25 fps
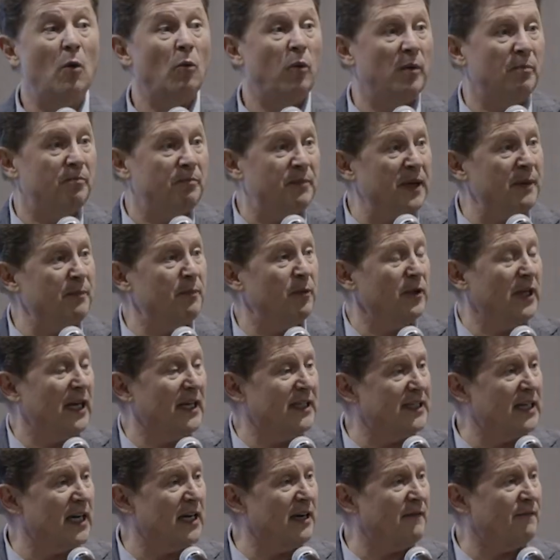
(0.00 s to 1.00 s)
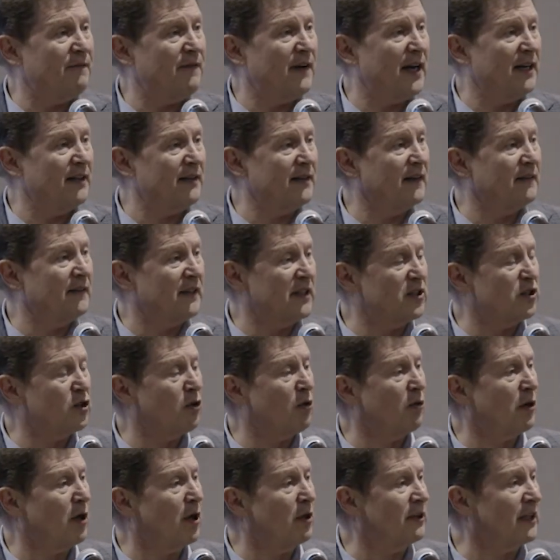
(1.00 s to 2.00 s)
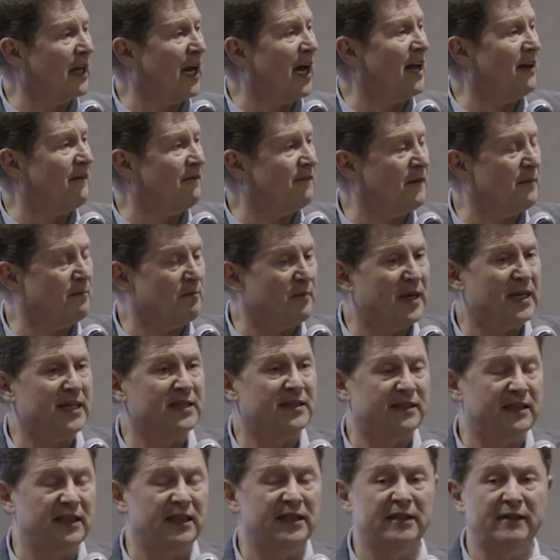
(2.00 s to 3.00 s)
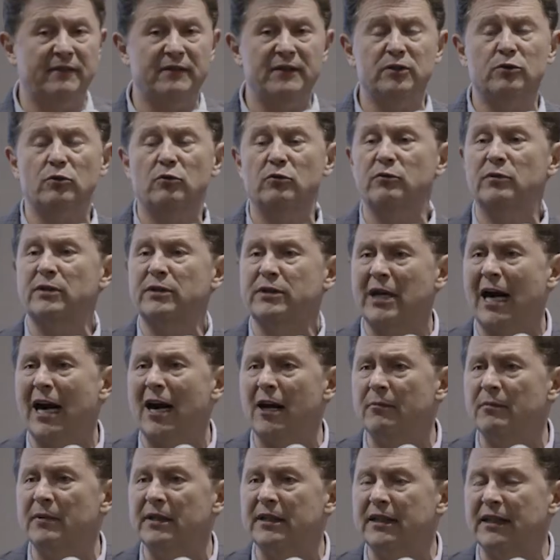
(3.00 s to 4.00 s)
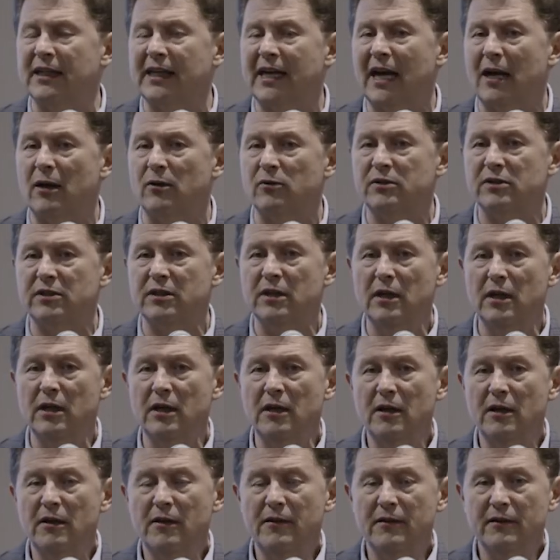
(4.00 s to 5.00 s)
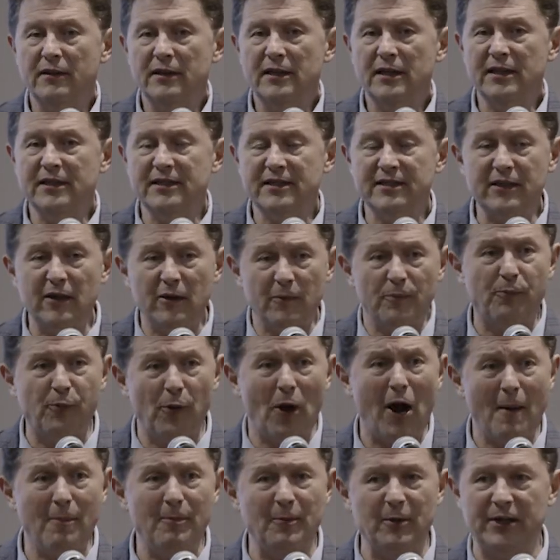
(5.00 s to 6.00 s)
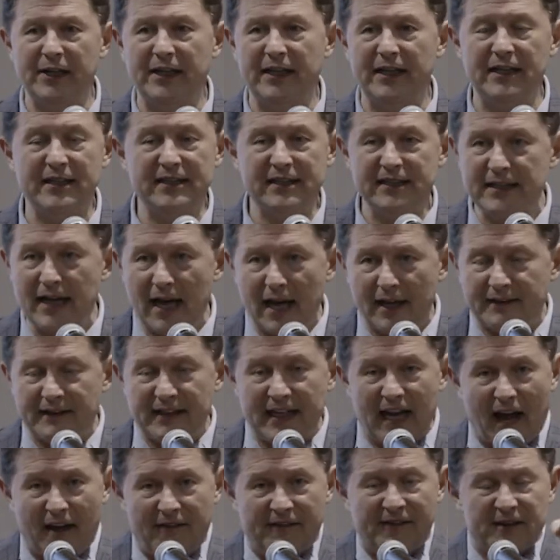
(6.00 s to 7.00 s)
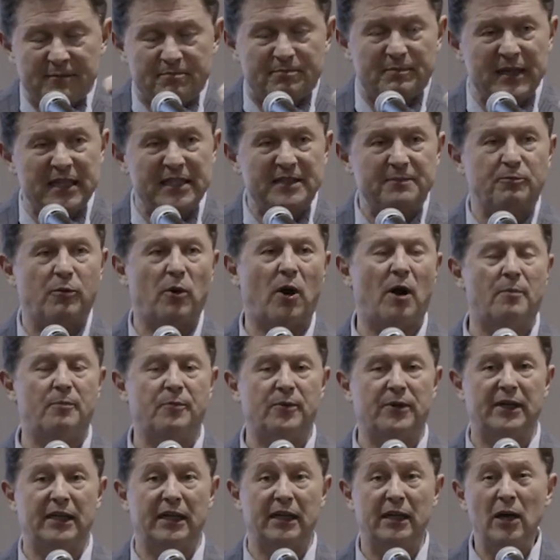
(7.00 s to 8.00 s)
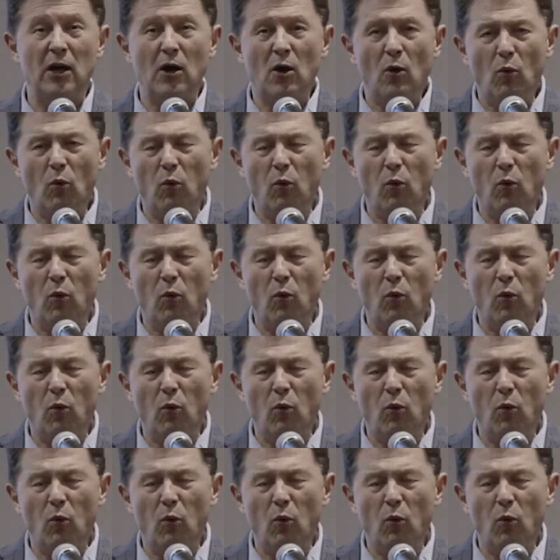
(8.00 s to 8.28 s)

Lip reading: When people identified that the so-called AFPs, the individual retirement accounts, it's their property. It's not the AFP's property.